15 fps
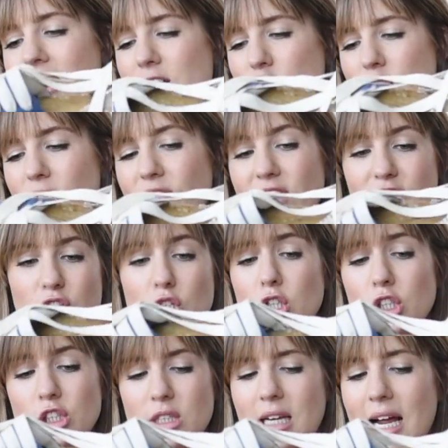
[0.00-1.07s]
just feels
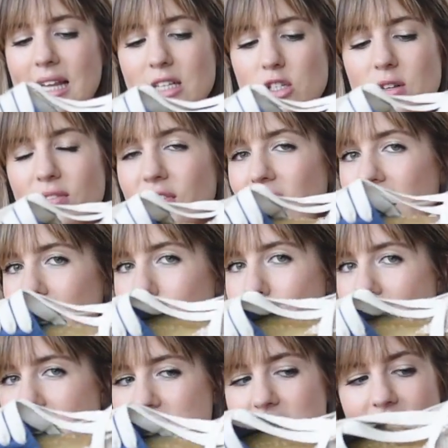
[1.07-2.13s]
good. Like, it doesn't feel like a
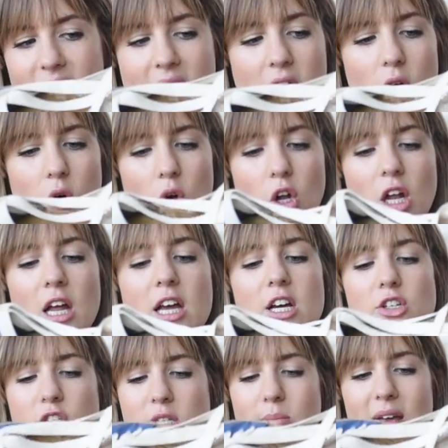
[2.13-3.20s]
bad thing at all.
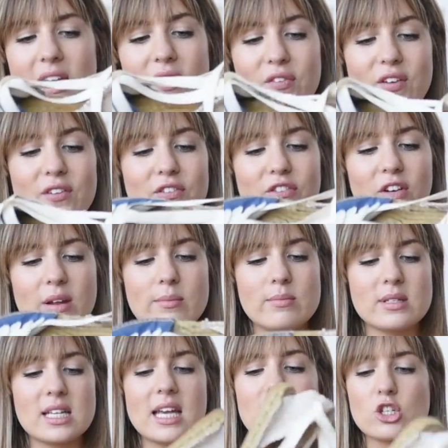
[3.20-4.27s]
It doesn't make it feel
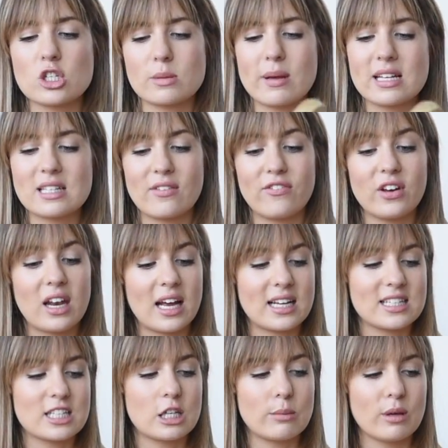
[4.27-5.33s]
flimsy. It just makes it feel like
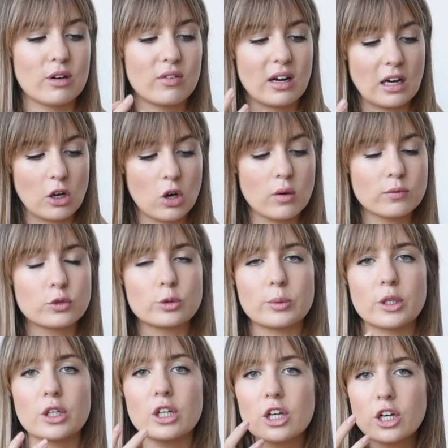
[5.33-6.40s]
it's going to be a really
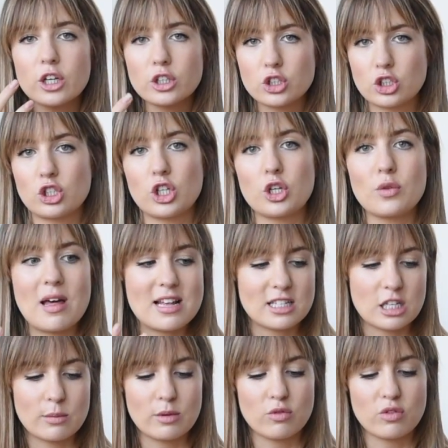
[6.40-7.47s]
comfortable shoe that's
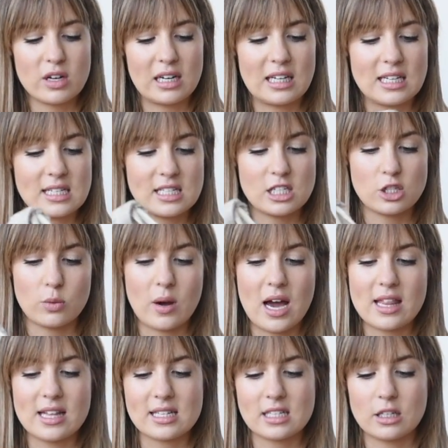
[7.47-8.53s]
going to be really easy to
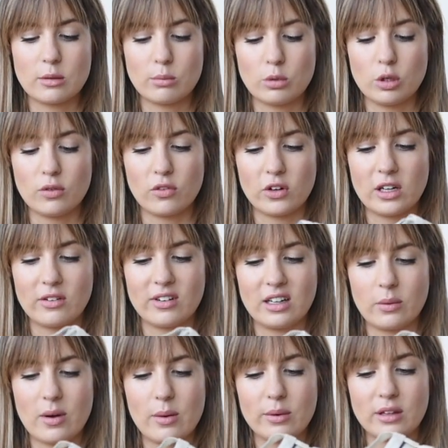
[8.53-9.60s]
wear, that's going to move really,
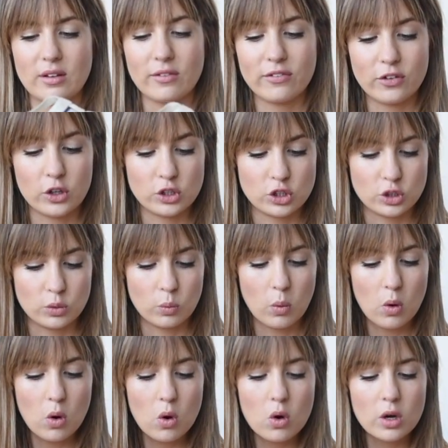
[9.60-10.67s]
really well with your foot as you
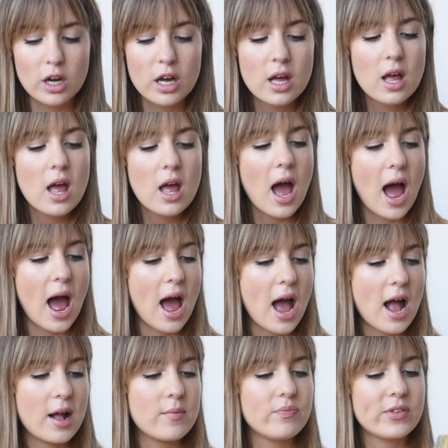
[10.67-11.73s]
walk.
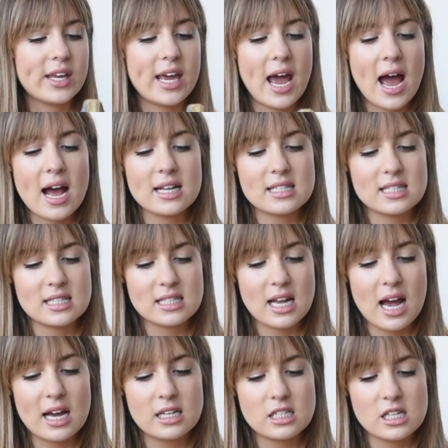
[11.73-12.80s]
It has this
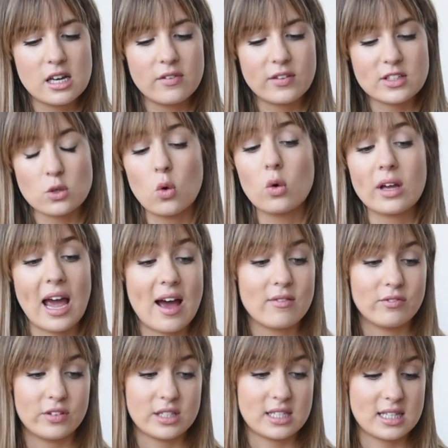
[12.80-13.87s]
kind of, it's all
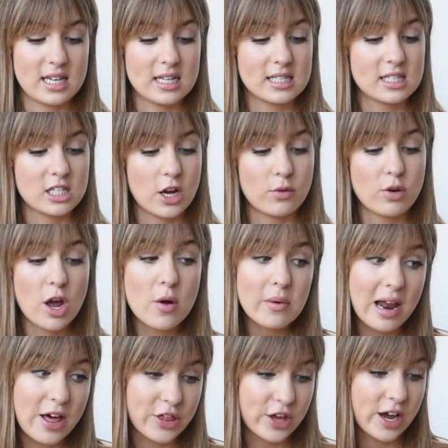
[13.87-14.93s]
canvas this, so no
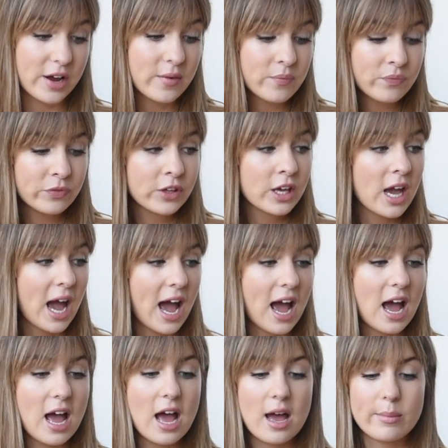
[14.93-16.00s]
leather.
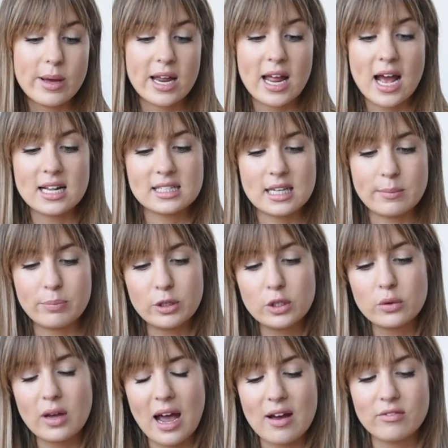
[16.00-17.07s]
It has a
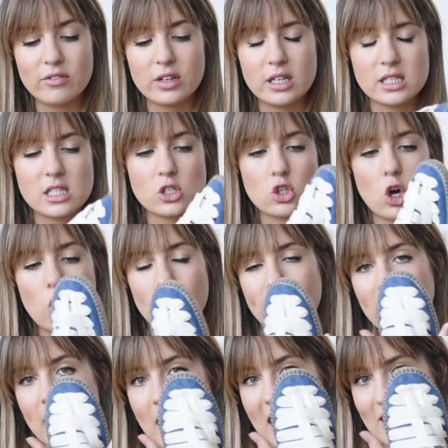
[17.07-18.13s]
blue canvas top
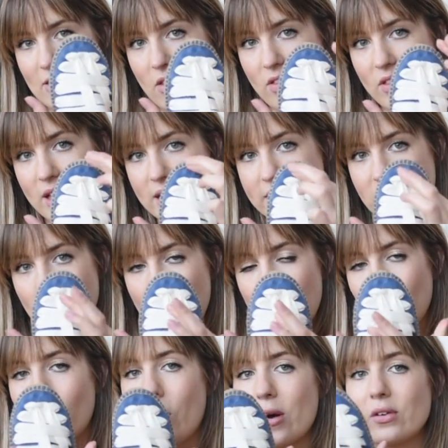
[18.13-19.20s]
here and then this
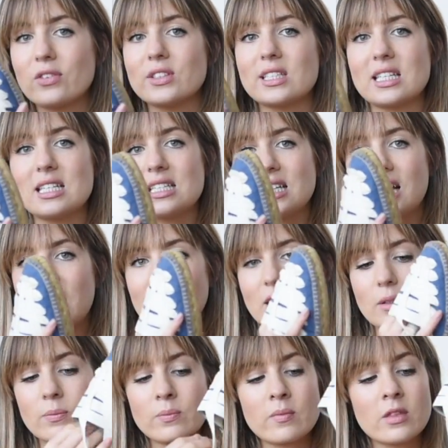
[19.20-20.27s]
woven
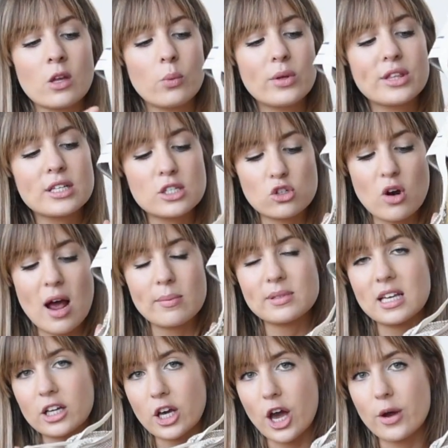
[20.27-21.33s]
detail with the straps
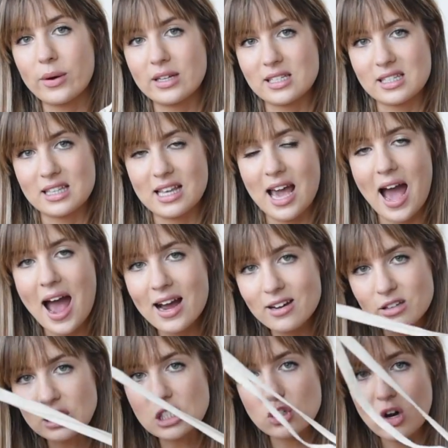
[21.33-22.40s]
that go into the
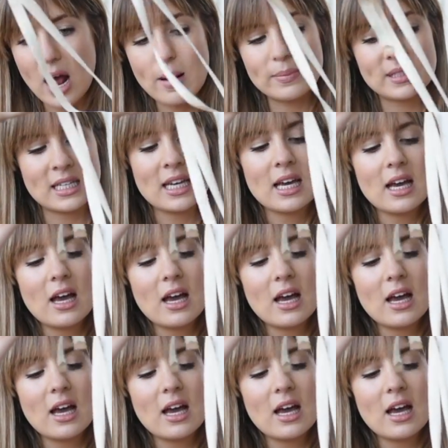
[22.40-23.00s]
ankle straps